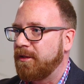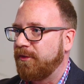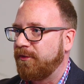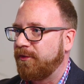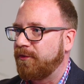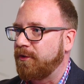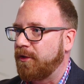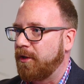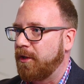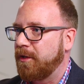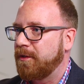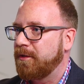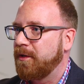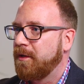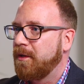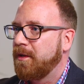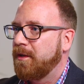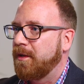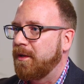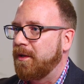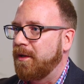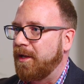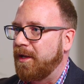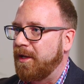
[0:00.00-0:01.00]
start
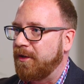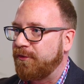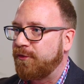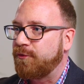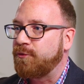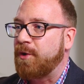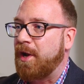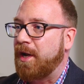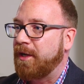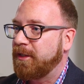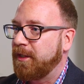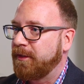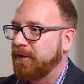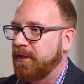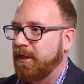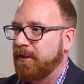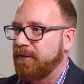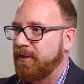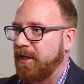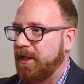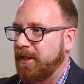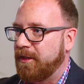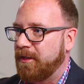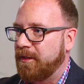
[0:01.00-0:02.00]
uh, extracting that
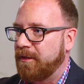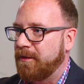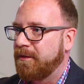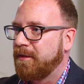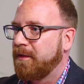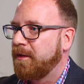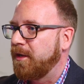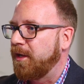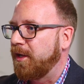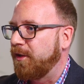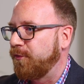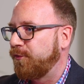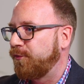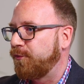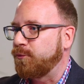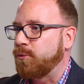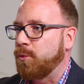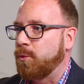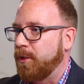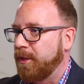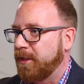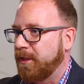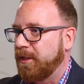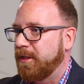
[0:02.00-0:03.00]
data and
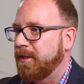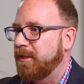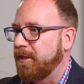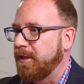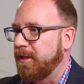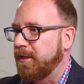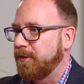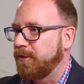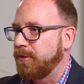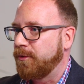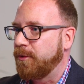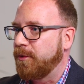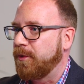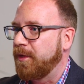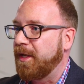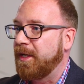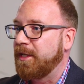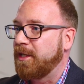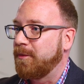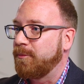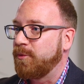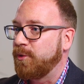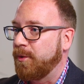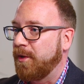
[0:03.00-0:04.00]
storing it in your
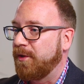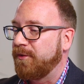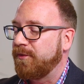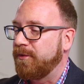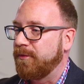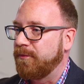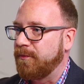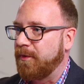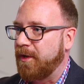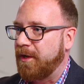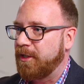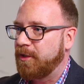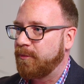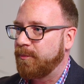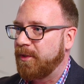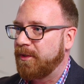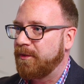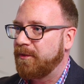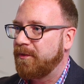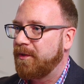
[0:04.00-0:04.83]
AWS environment.